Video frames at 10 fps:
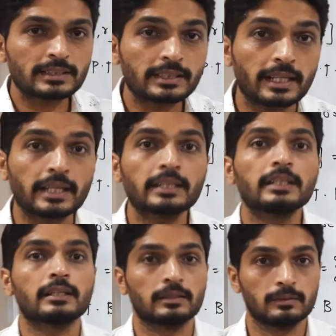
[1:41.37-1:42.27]
a
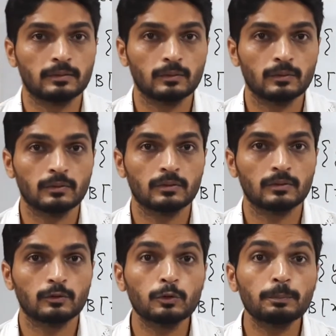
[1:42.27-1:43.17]
technique
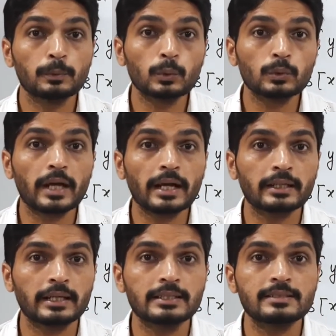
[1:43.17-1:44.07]
to prove
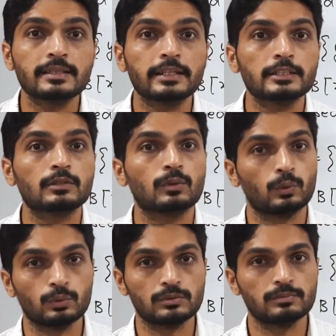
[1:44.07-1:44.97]
that any set is
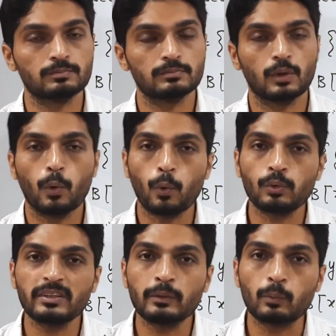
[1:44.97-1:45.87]
closed?
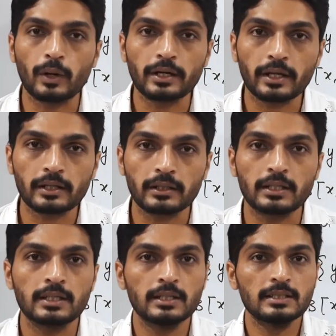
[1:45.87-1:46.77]
Only one
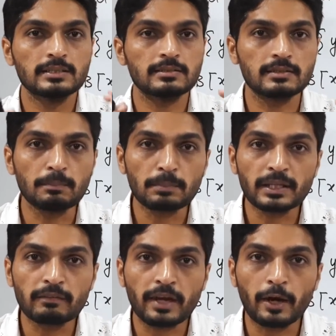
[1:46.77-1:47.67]
technique.
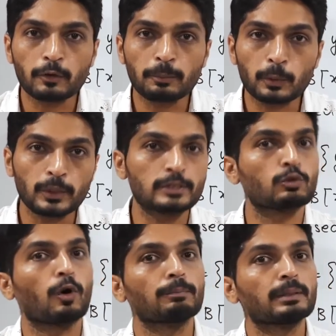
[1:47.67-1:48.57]
Simply we have to prove its
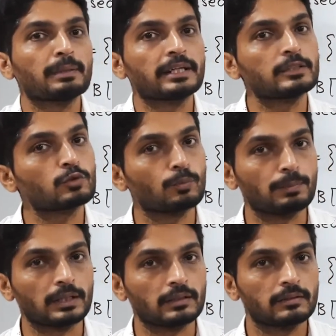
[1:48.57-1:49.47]
complement is
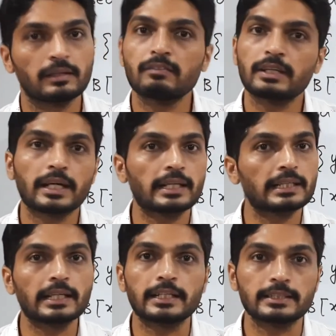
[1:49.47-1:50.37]
open. Then we can
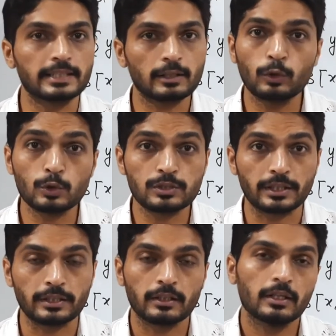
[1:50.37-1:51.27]
declare it is a closed
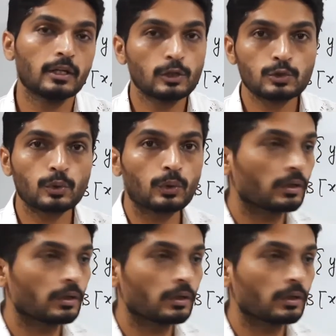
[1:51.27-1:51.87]
set. So